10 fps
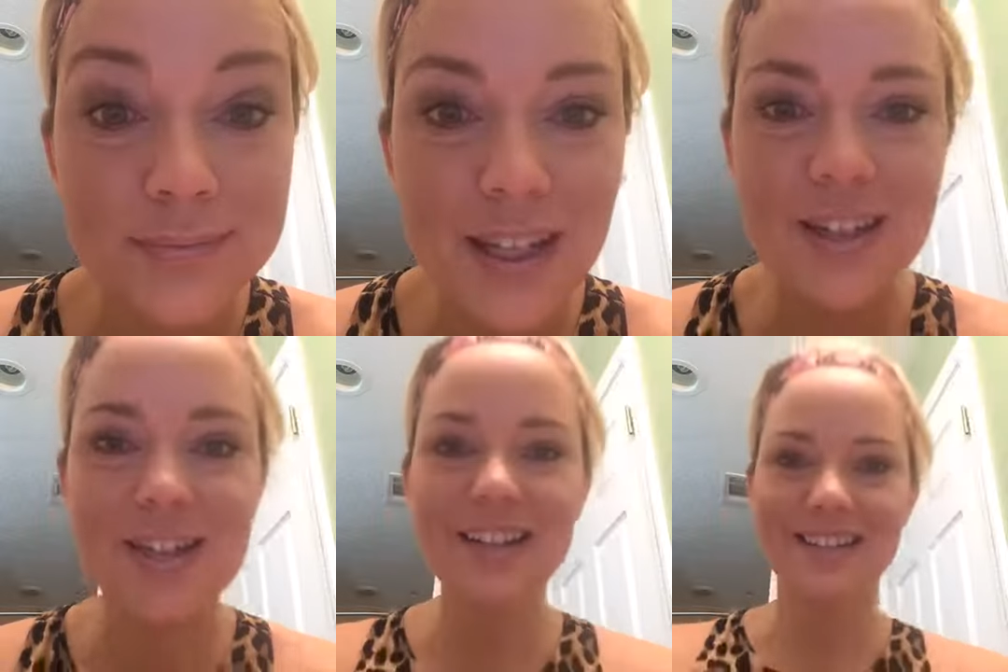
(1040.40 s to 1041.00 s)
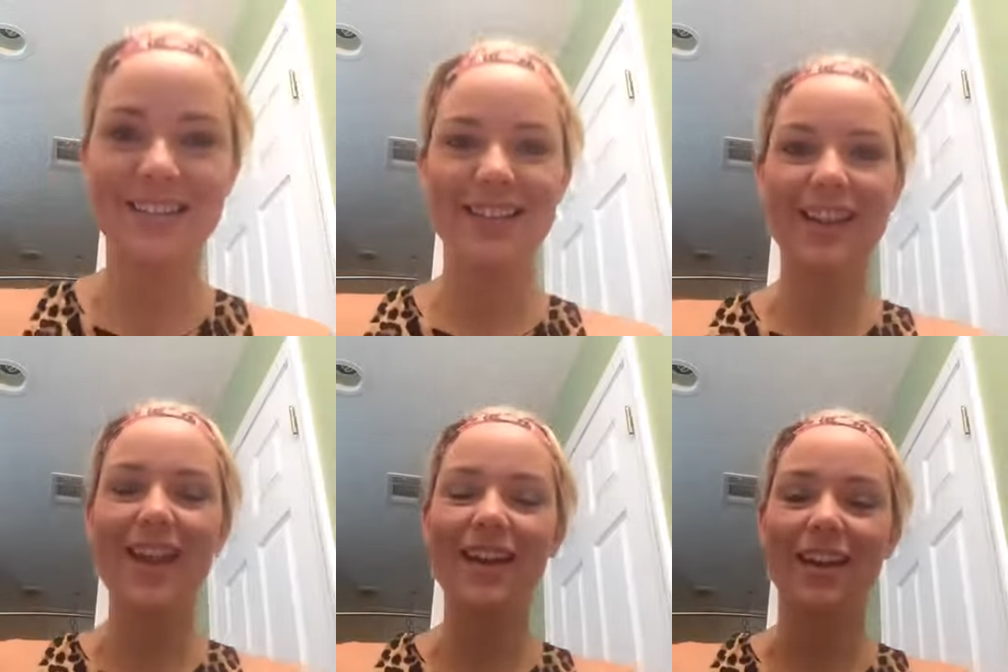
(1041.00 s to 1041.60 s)
And you're done. You
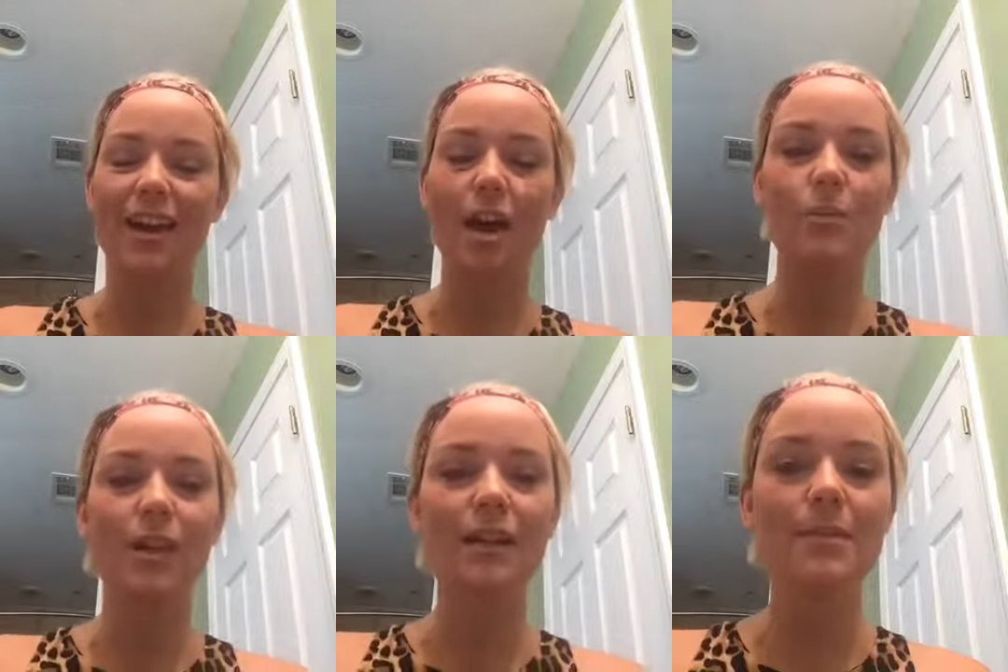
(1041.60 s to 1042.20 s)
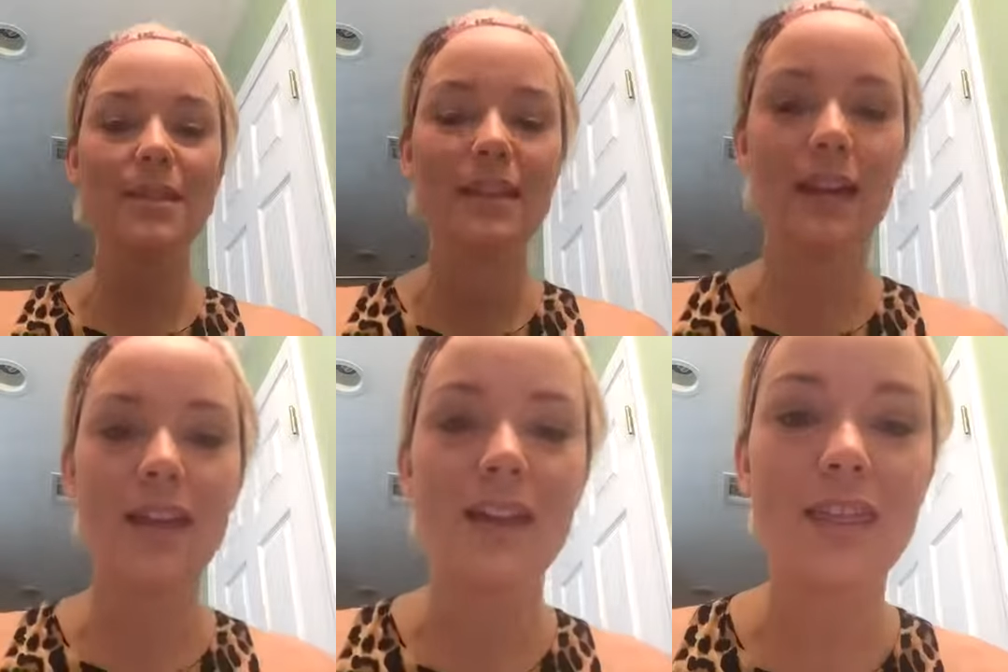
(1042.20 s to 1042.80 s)
got it. Ombre lipstick.
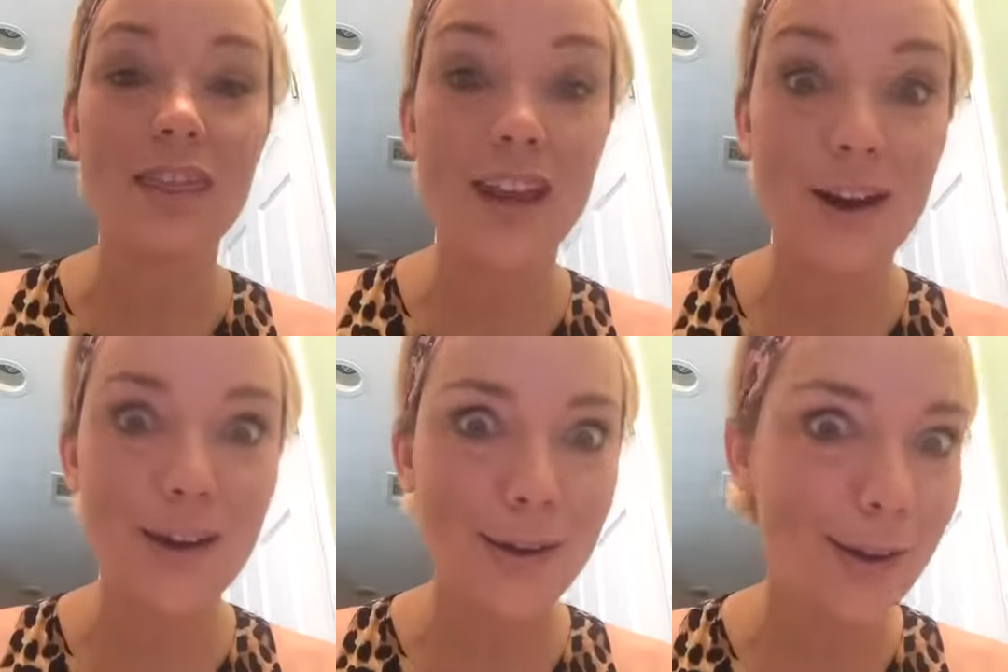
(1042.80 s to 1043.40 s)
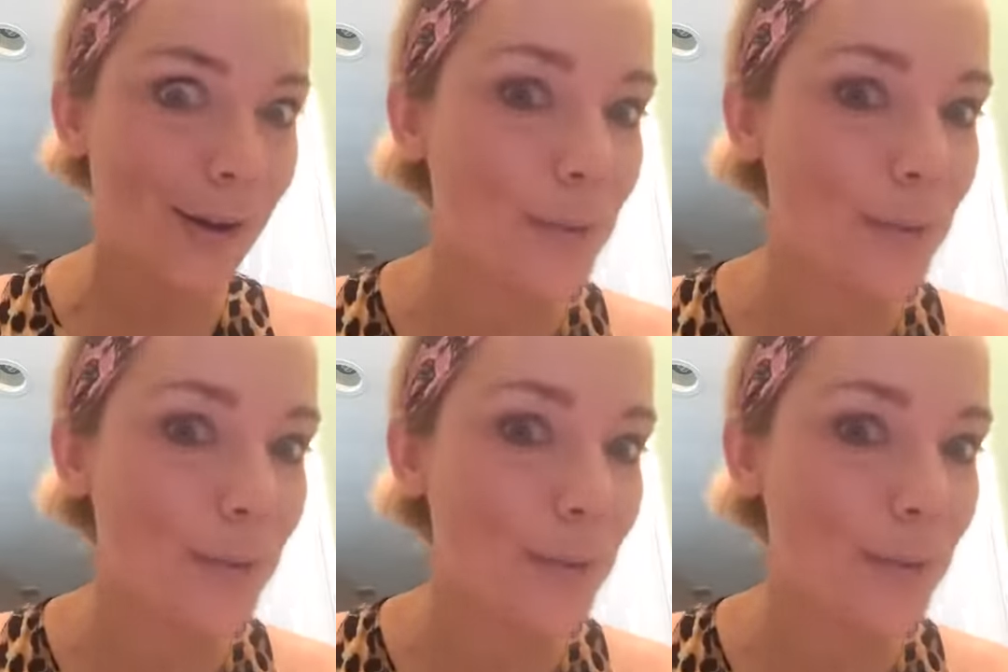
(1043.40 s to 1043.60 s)
There you go.